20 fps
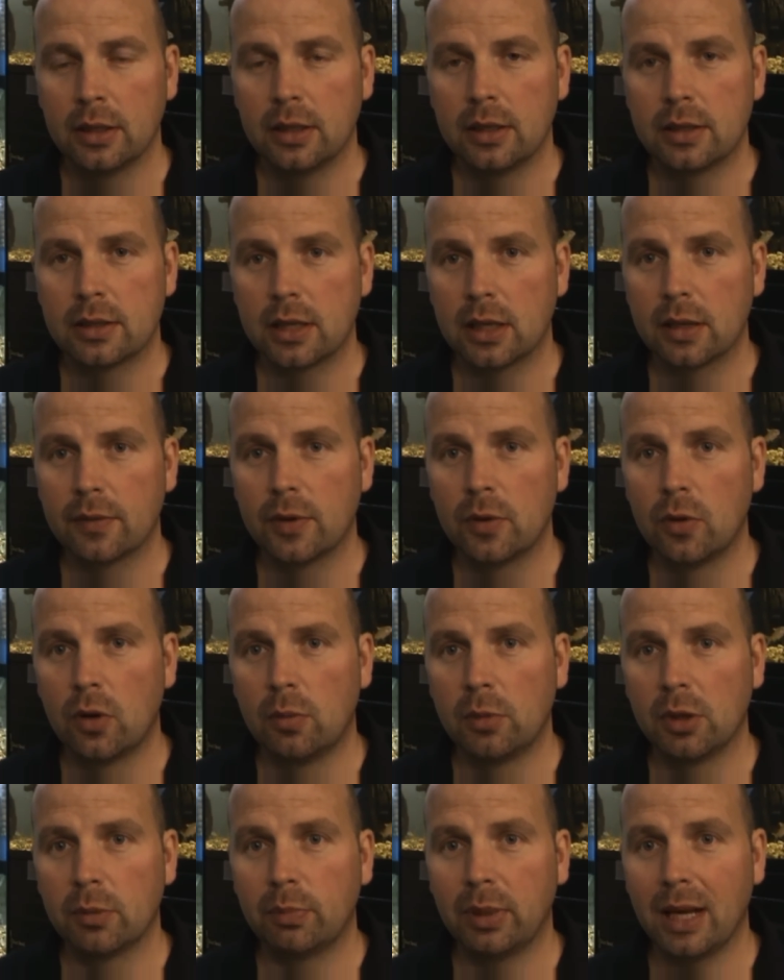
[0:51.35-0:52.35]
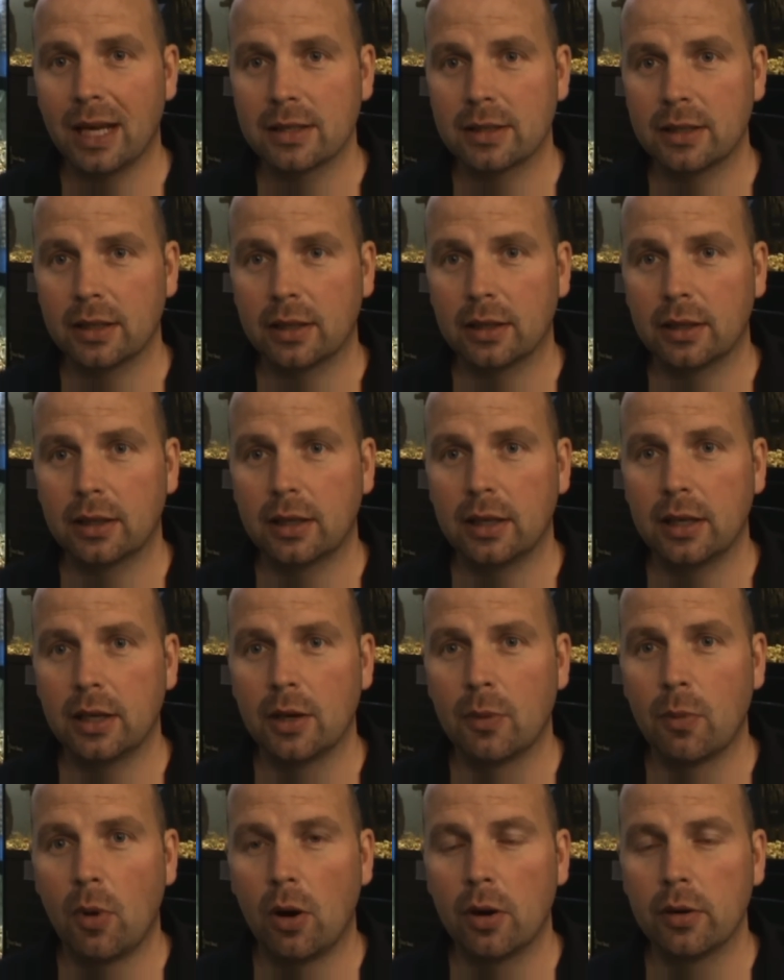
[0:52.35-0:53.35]
instead of the normal plastic
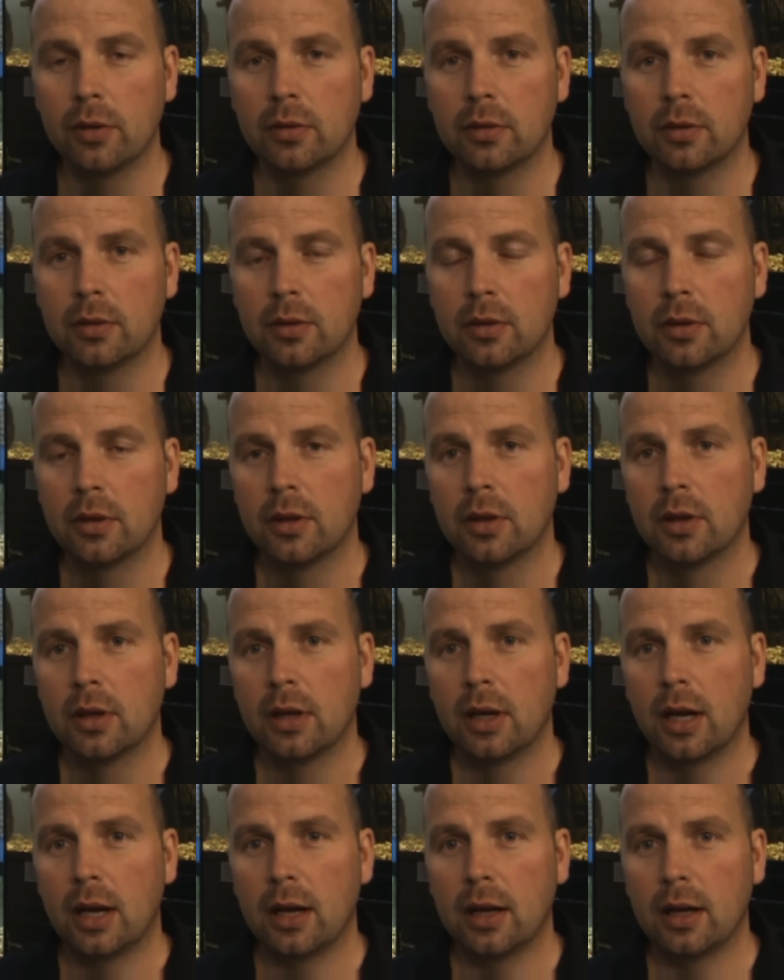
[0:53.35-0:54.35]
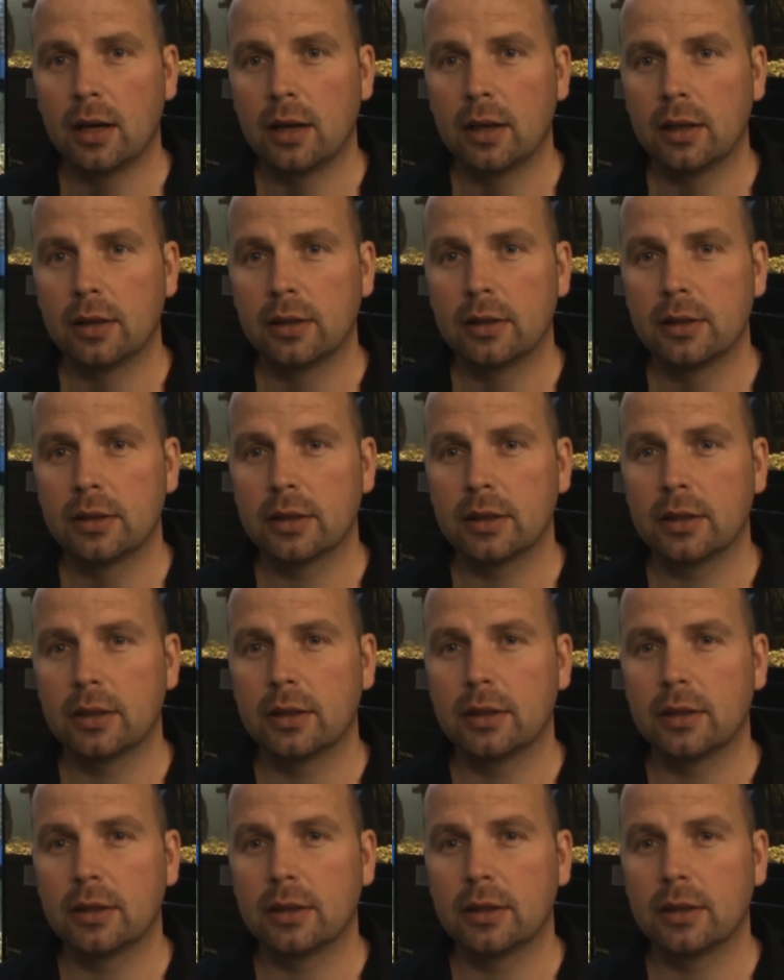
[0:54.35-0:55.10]
K1 and